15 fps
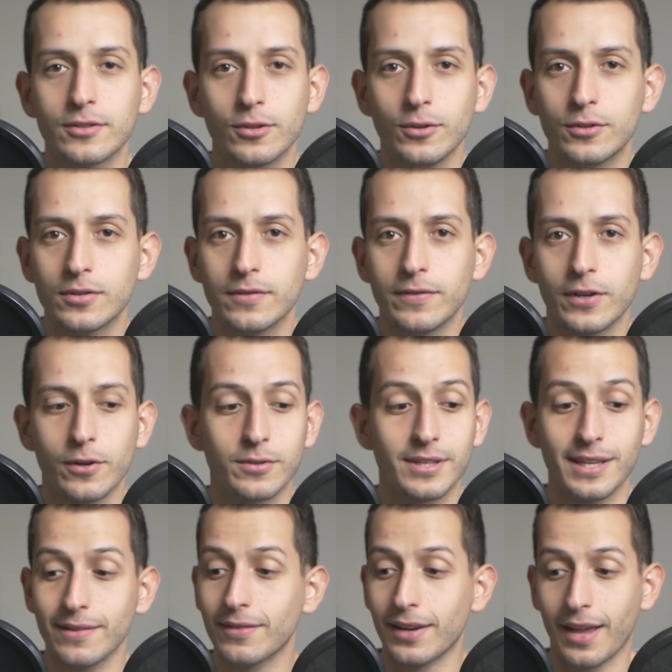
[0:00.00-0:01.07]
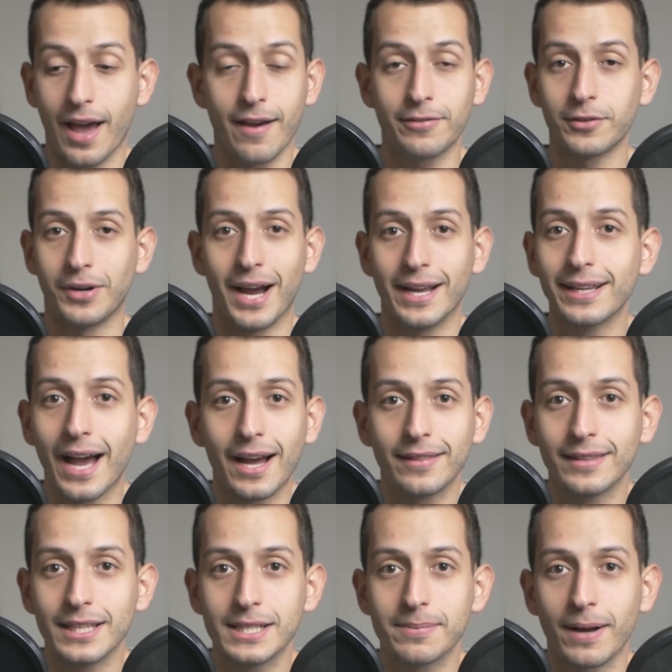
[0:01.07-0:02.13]
to YouTube videos, and even after I
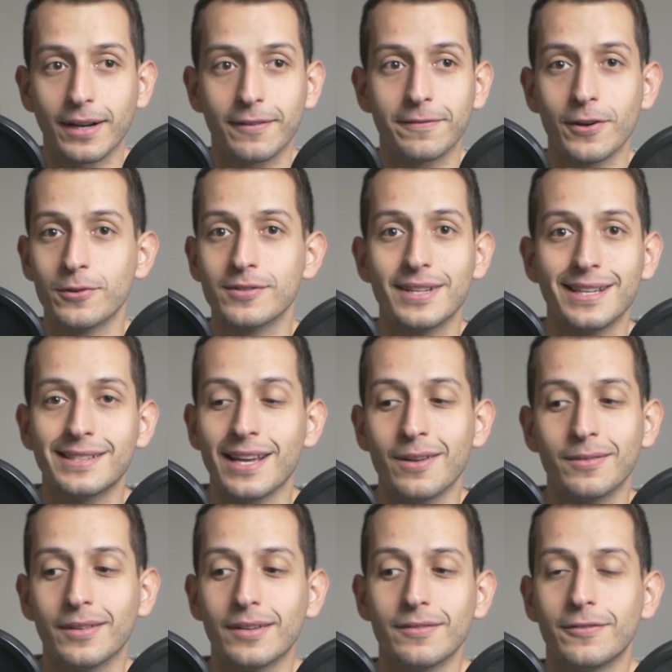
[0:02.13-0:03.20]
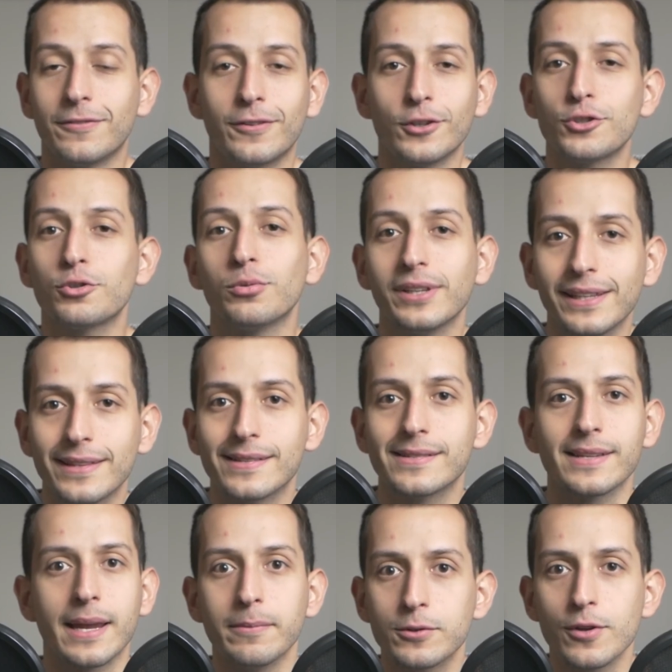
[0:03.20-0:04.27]
got these microphones, they sound virtually the
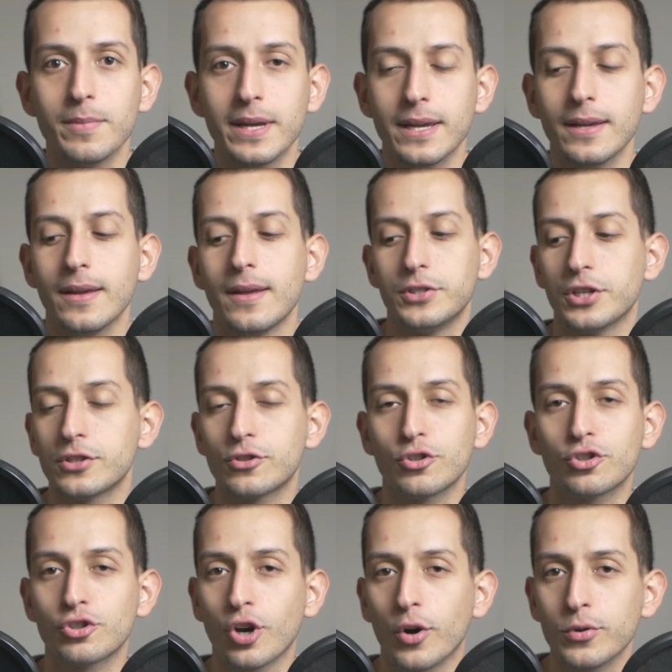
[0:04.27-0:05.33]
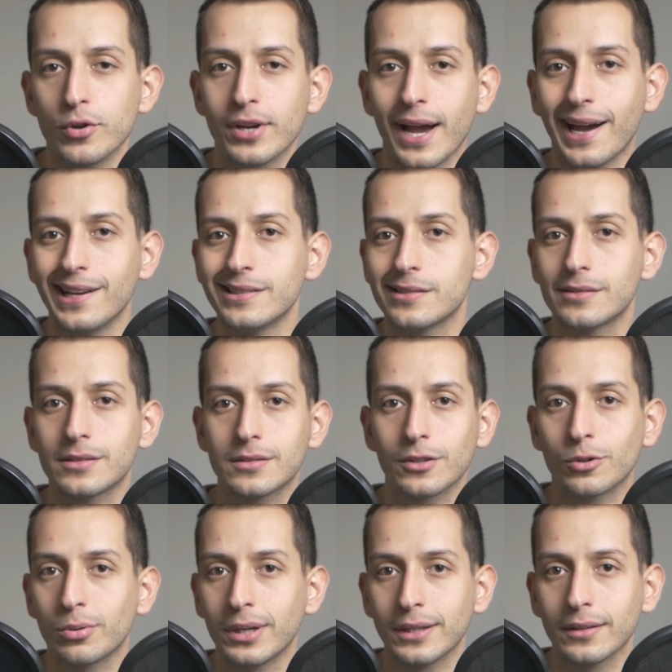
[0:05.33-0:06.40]
same to me. Just to show you guys just a
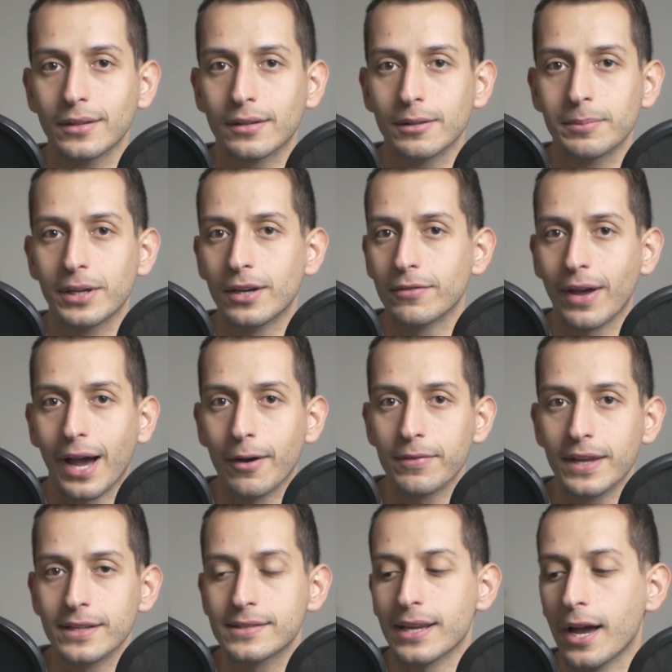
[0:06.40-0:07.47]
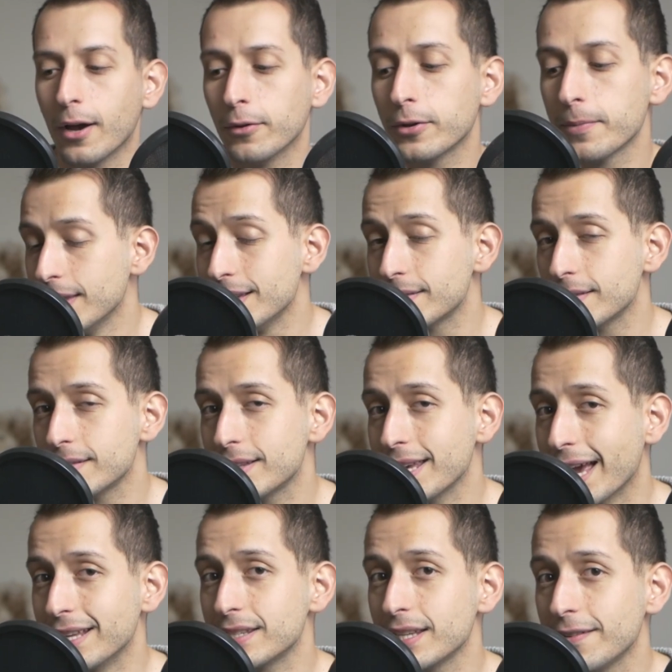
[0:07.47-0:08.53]
quick little bit of how they sound. This is the
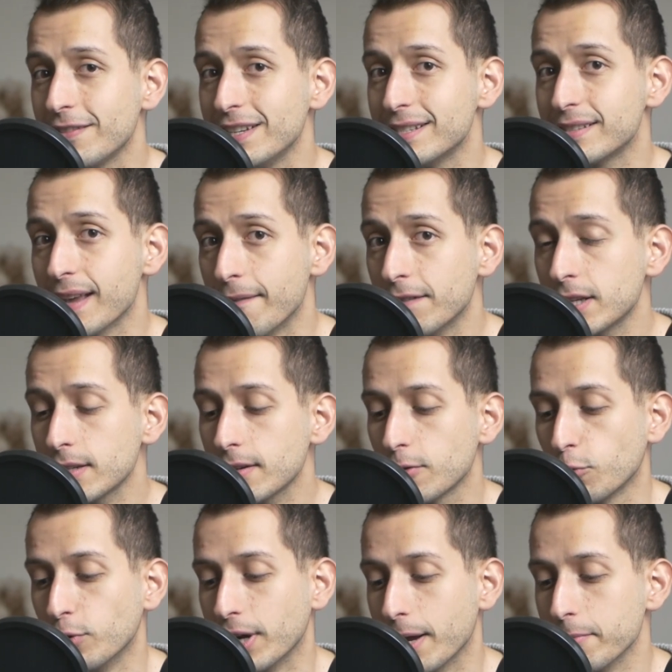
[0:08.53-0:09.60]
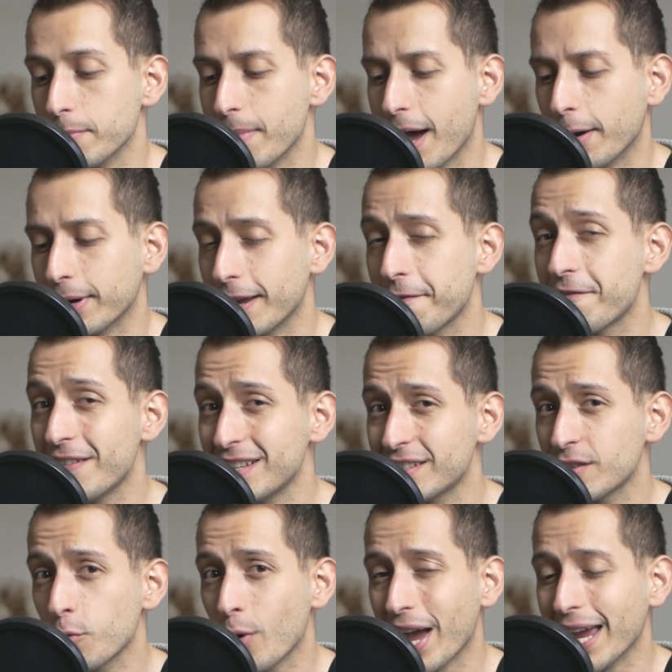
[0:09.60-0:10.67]
SEV7 when I'm about a
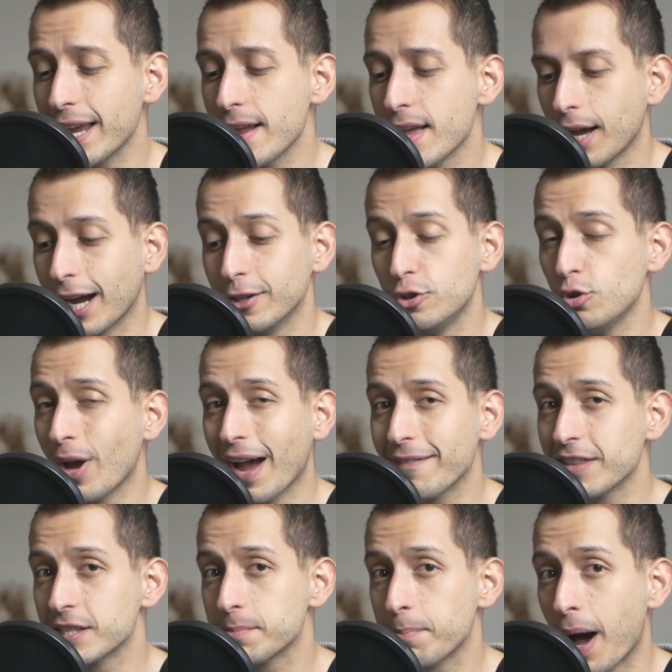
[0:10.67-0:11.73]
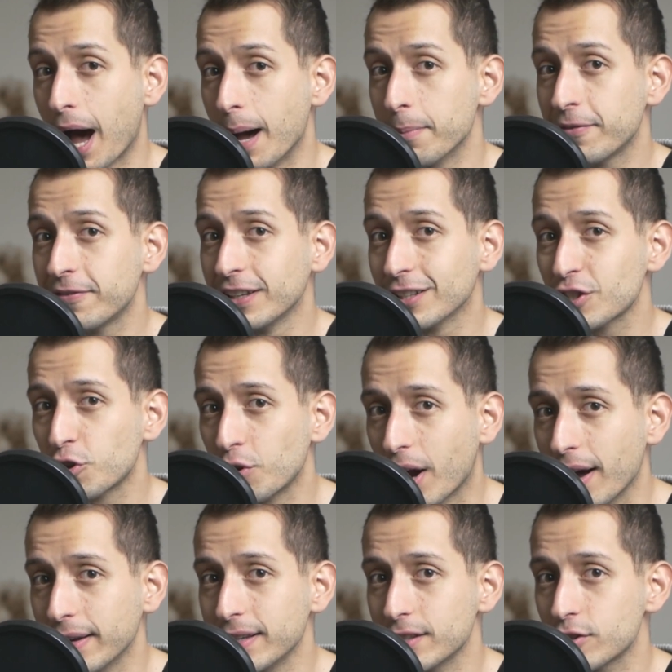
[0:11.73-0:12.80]
fist away. I do have this pop filter
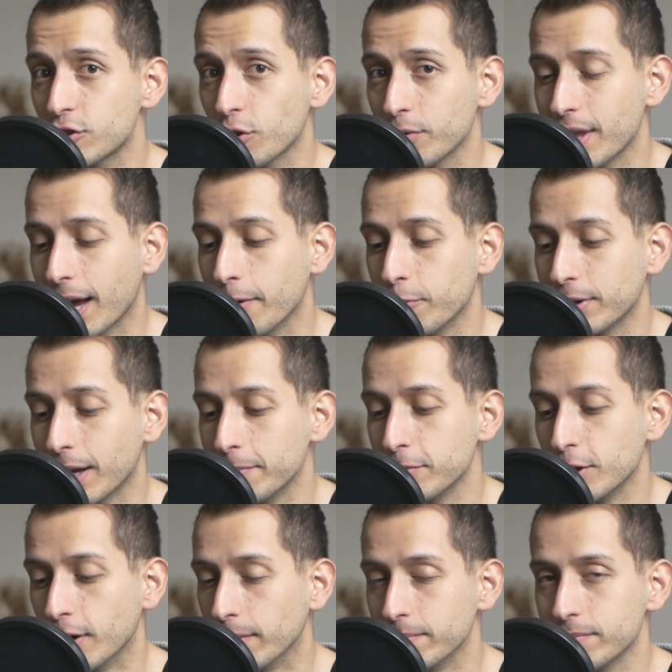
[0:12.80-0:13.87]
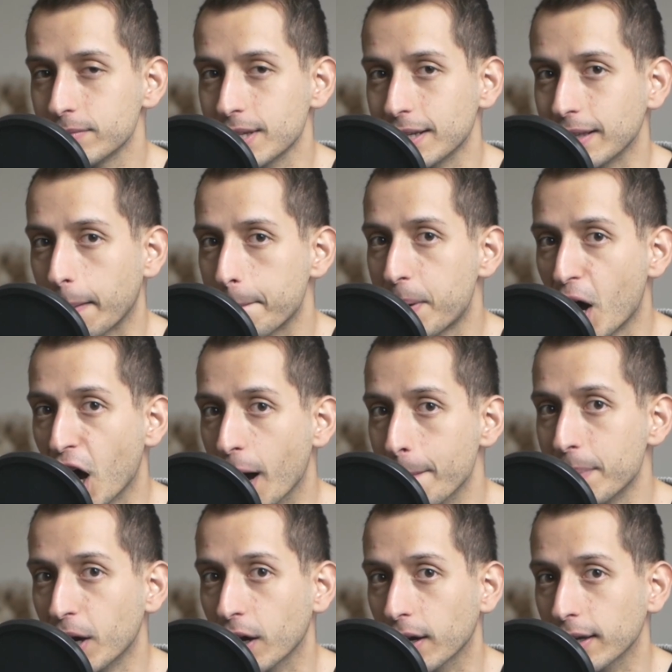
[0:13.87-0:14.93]
on it so that when I'm, saying like puh,
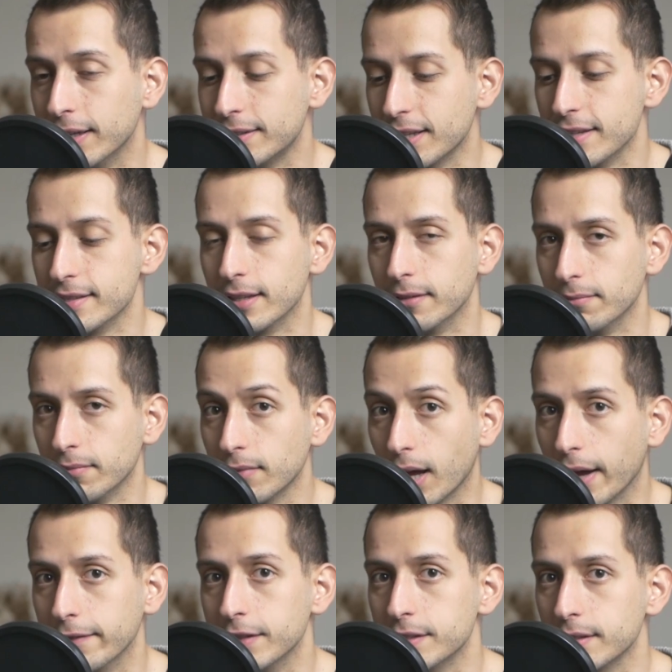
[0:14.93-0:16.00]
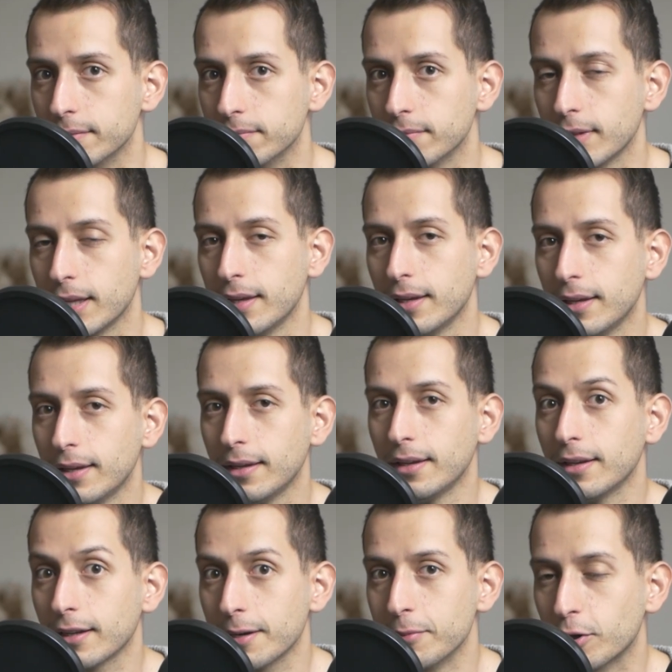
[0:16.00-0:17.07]
it doesn't obviously
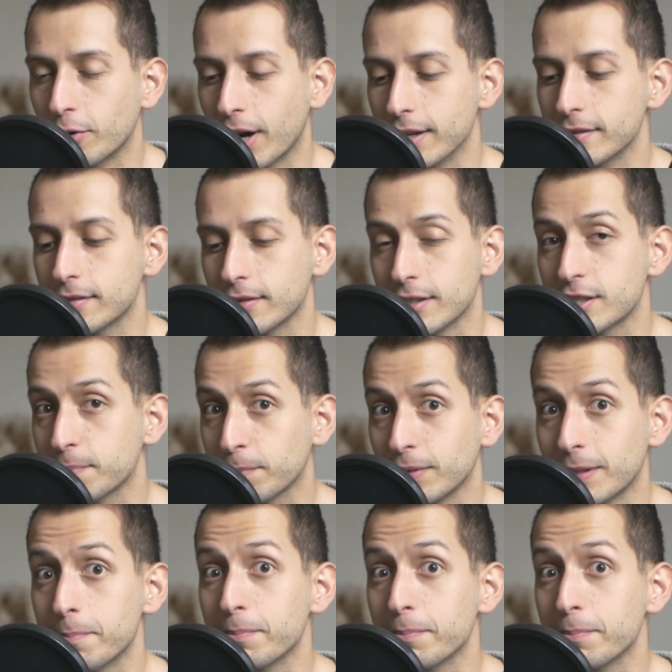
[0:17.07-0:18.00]
come across the